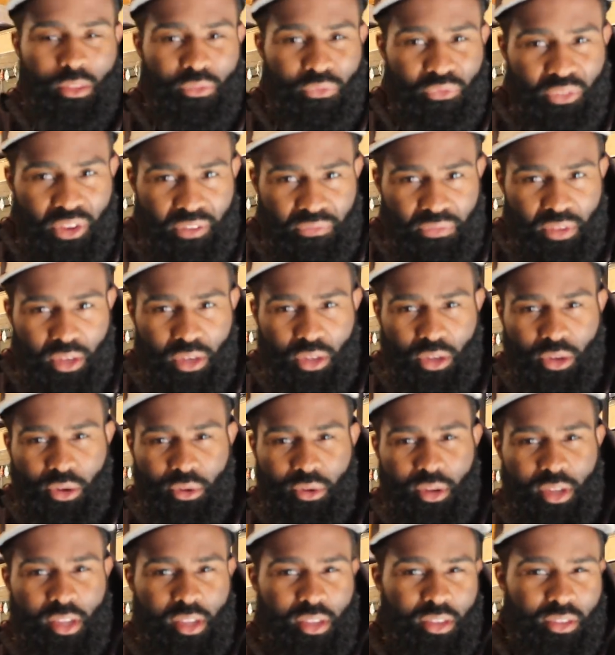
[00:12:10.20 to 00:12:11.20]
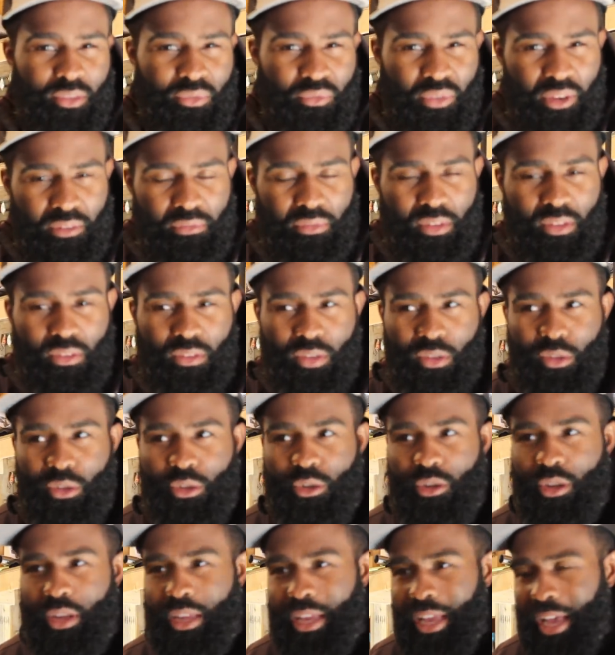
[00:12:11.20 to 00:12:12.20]
50 degrees,
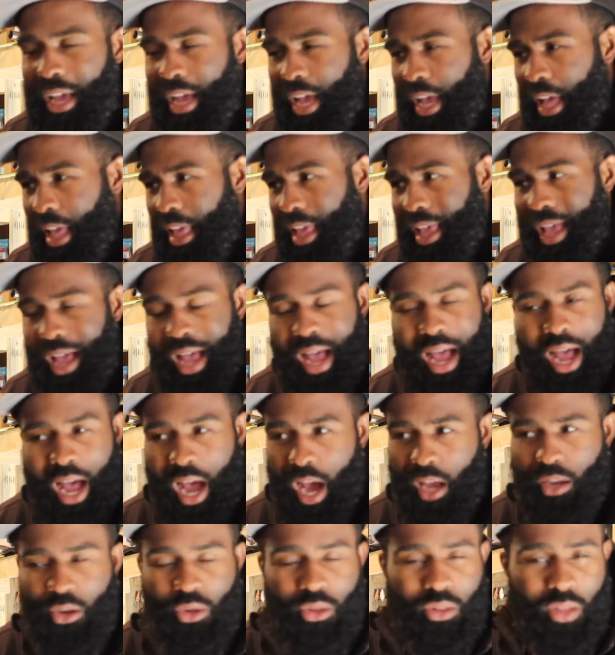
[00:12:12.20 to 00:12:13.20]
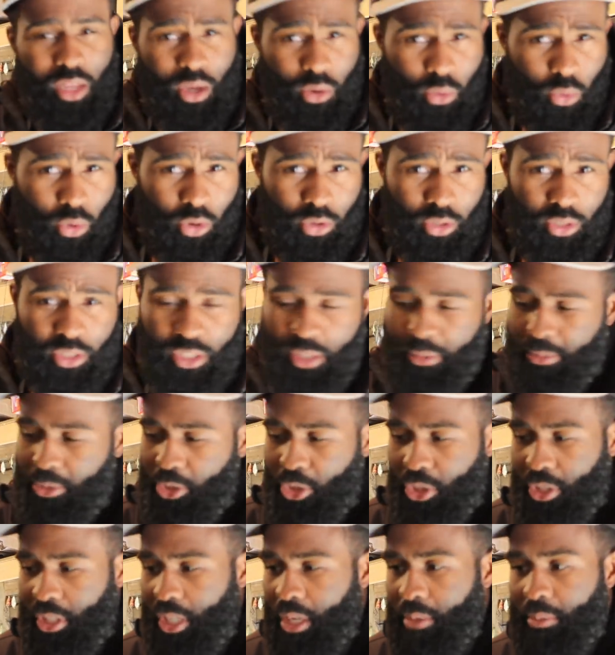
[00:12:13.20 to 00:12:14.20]
52. I don't let water
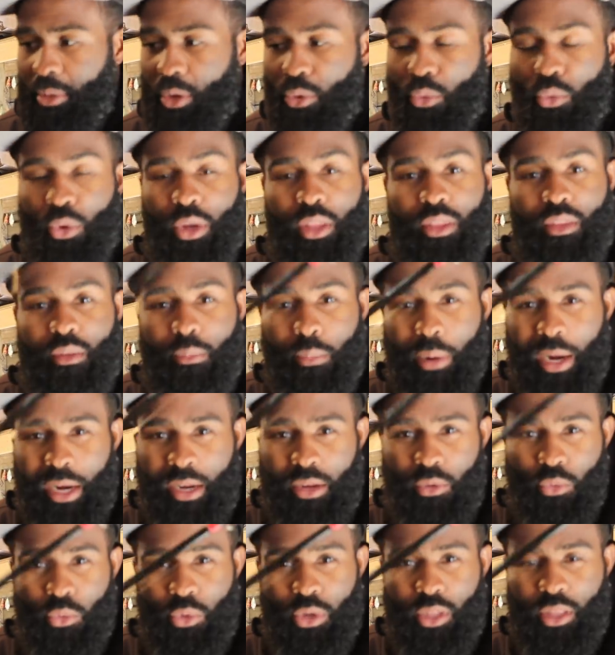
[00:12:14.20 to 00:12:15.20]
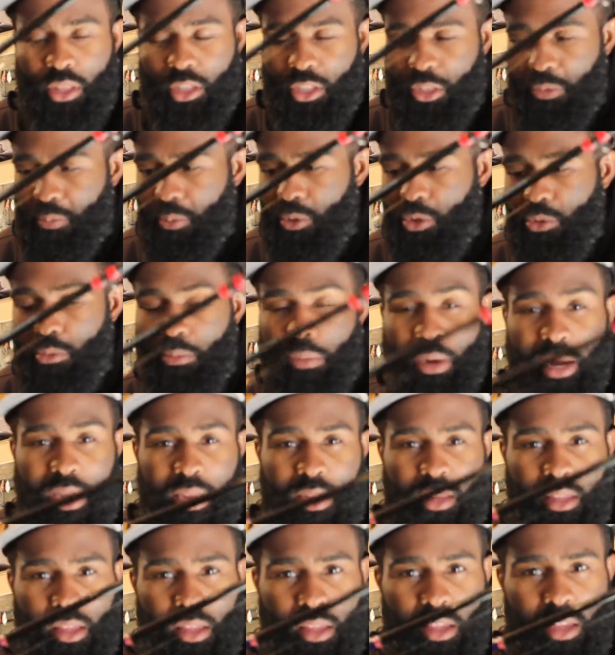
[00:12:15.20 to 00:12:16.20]
temperature tell me when the bite, when the spoon
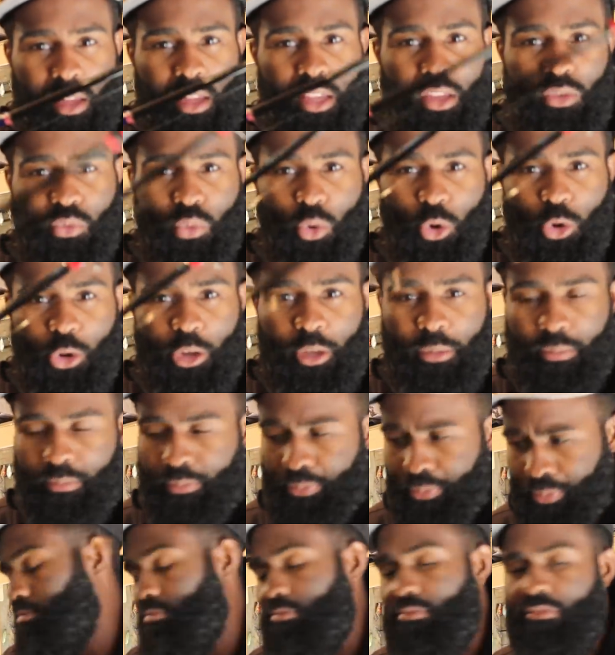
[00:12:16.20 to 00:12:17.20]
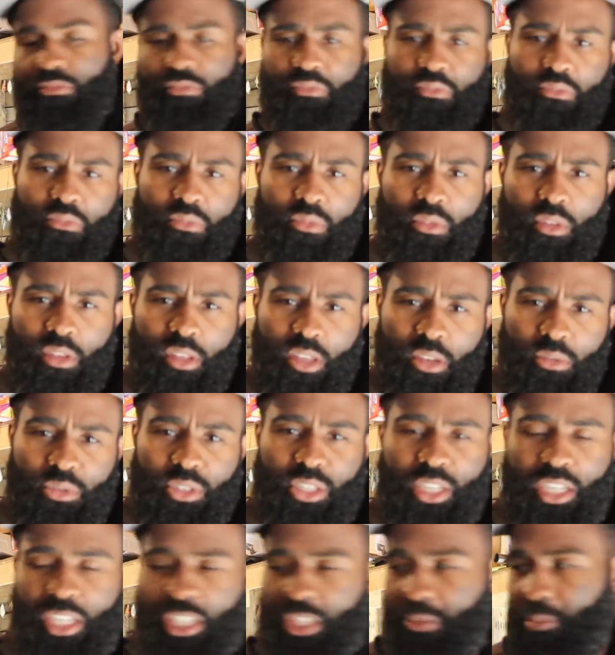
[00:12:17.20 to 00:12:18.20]
bite is working. Give a
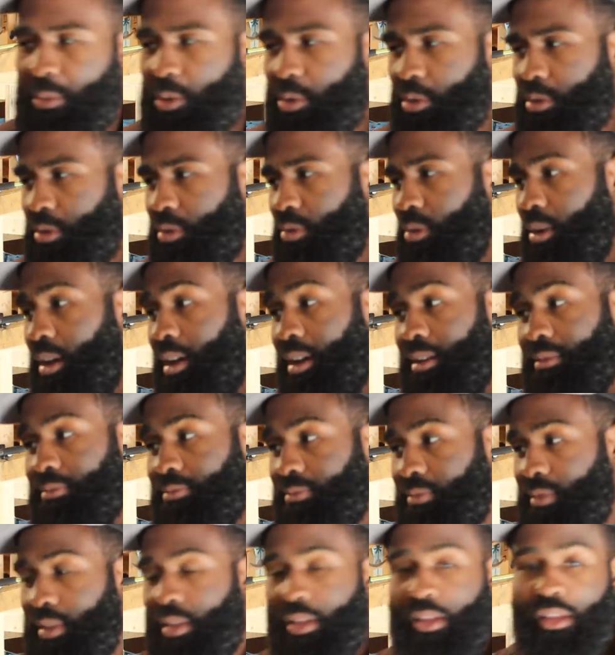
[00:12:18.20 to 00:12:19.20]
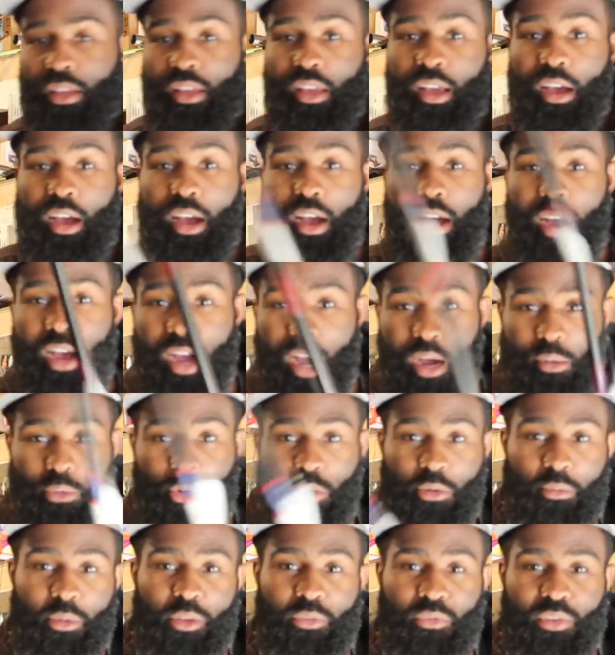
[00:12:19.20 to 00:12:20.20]
jigging spoon a try. I'm
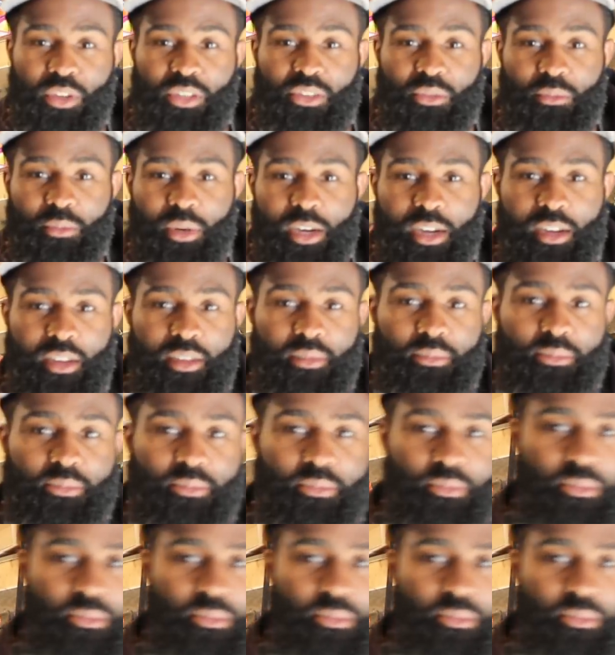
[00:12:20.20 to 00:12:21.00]
gonna be fishing mine.